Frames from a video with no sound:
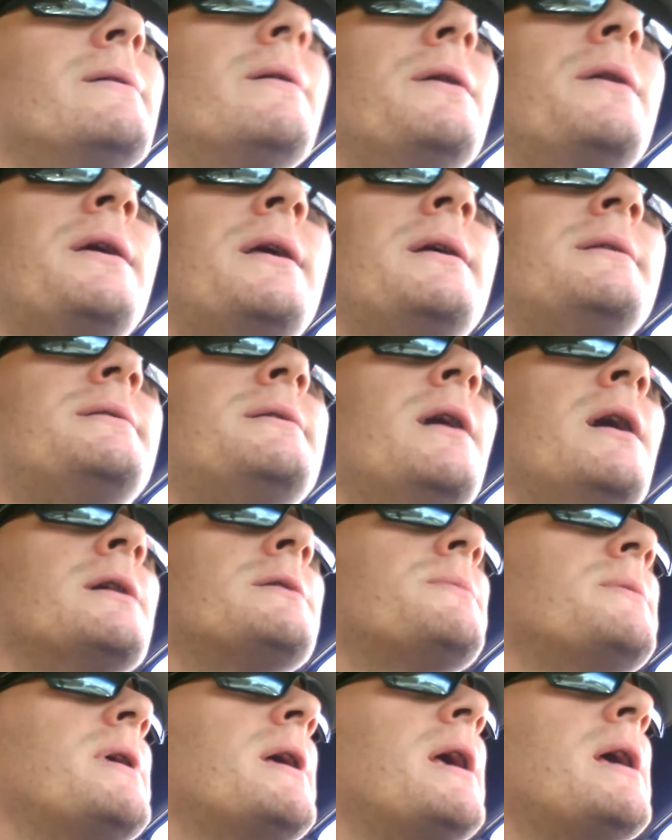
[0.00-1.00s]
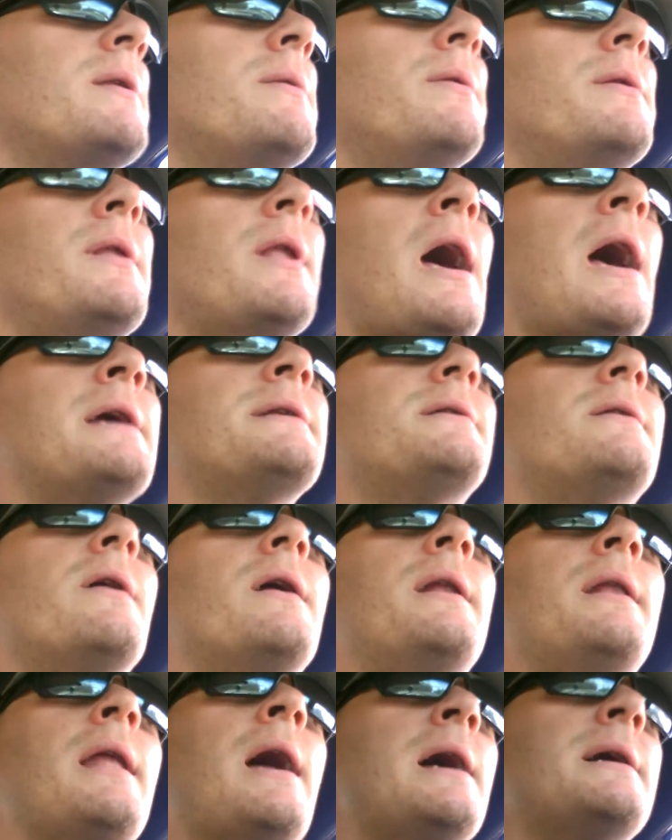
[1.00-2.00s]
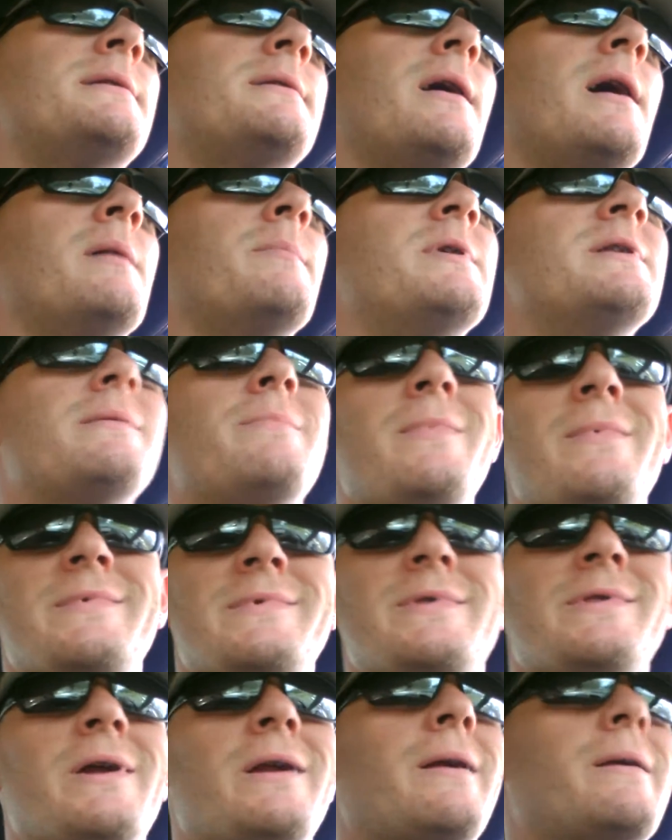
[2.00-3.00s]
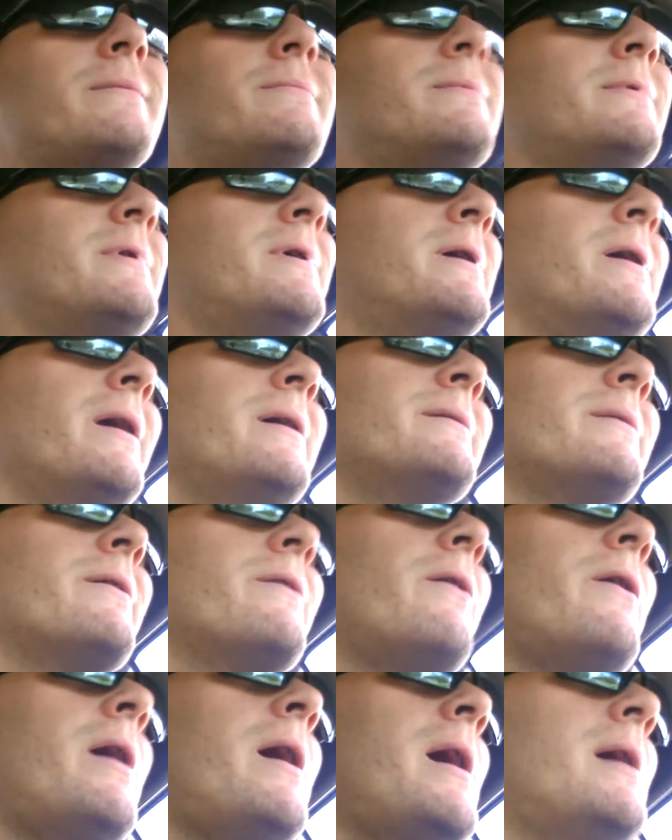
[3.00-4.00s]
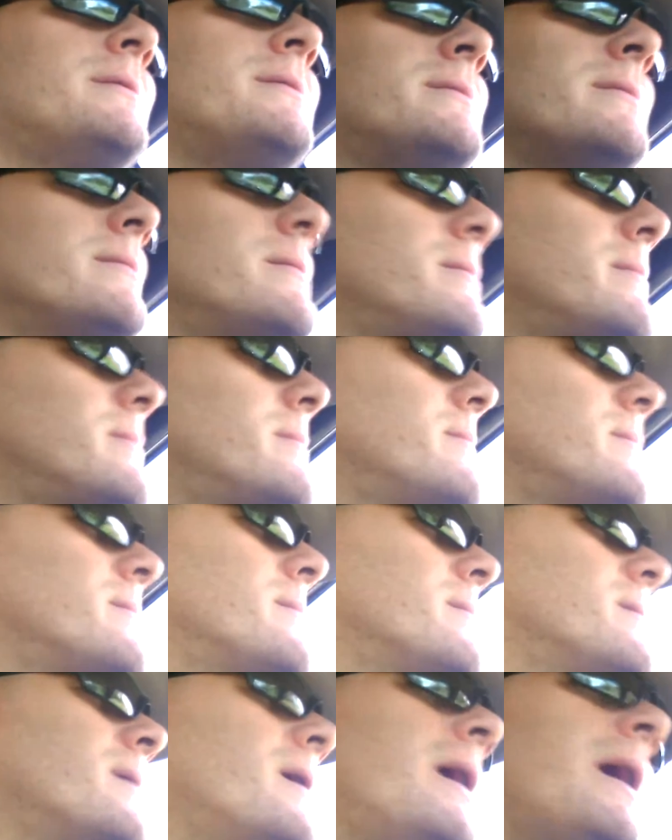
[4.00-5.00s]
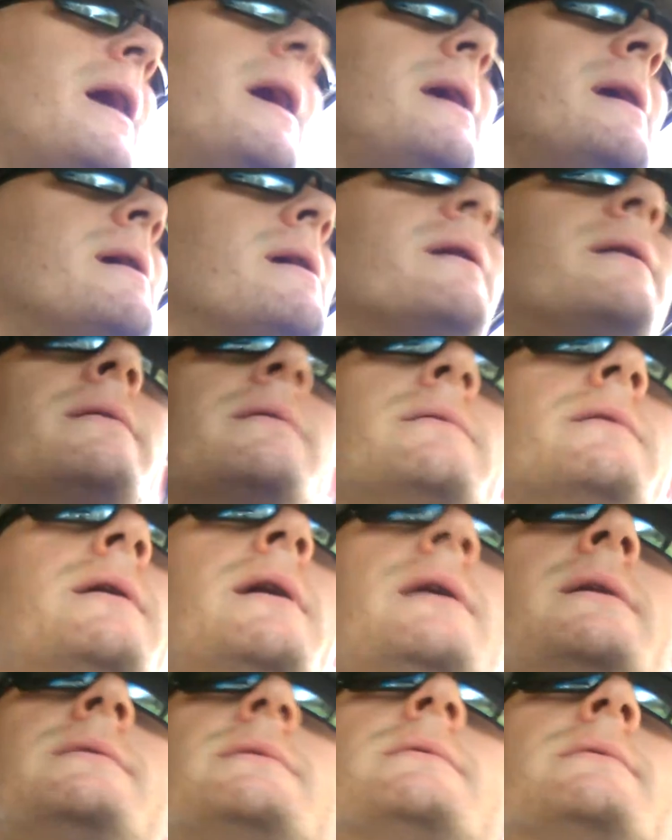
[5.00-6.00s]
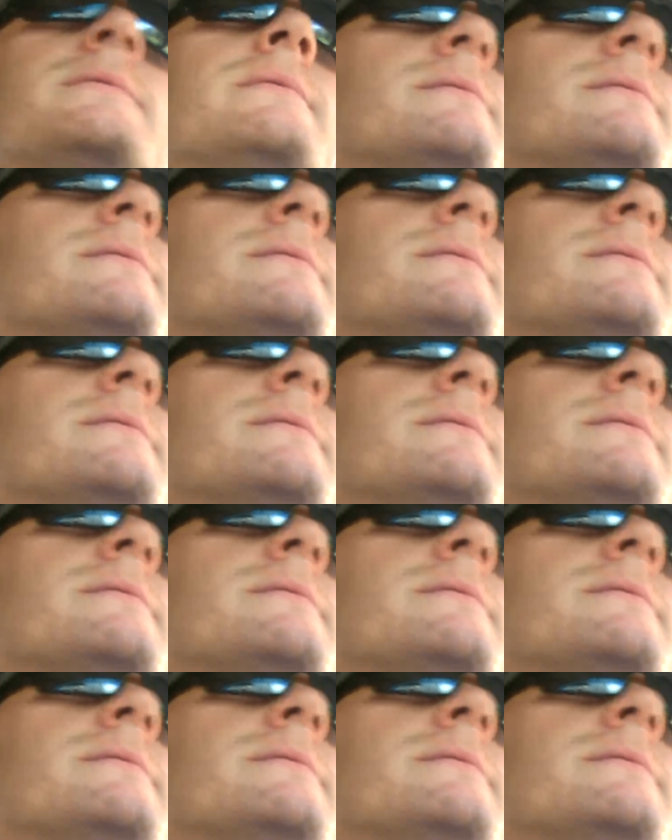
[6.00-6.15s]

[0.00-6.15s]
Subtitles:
The only thing that sucks is they get nicer and nicer. I'm going to start cutting grass. I hate cutting grass.